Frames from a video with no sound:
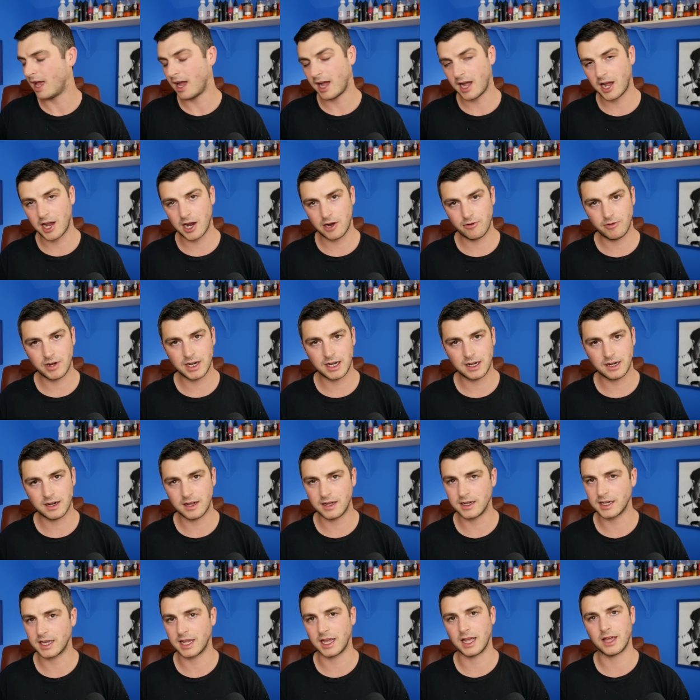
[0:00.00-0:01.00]
I really
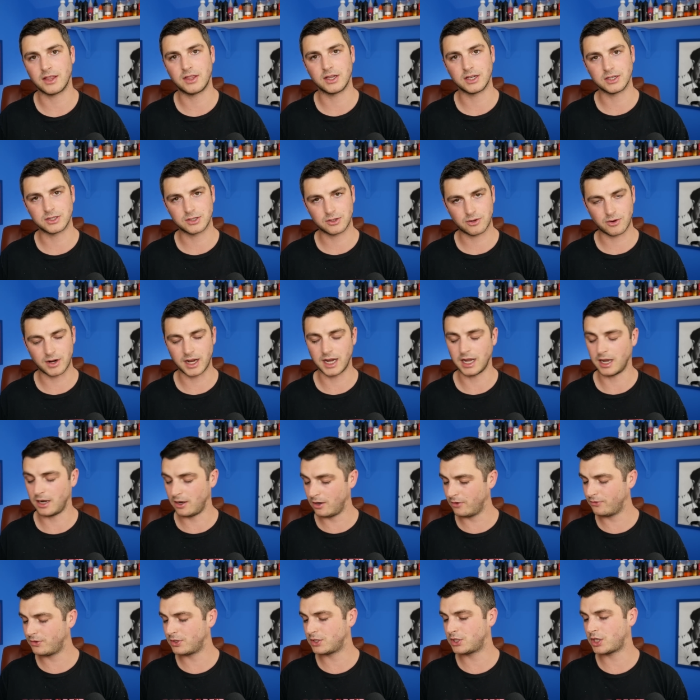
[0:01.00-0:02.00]
like it. I think it's great. I
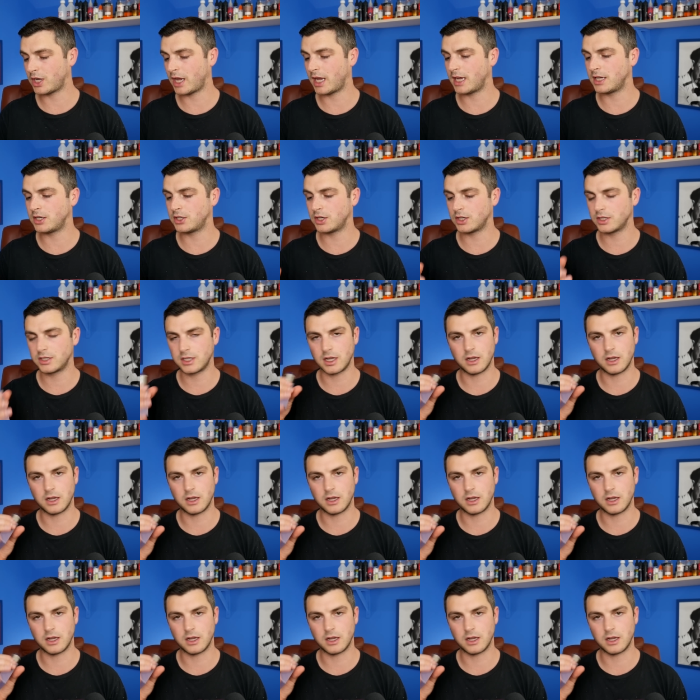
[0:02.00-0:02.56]
love the changes.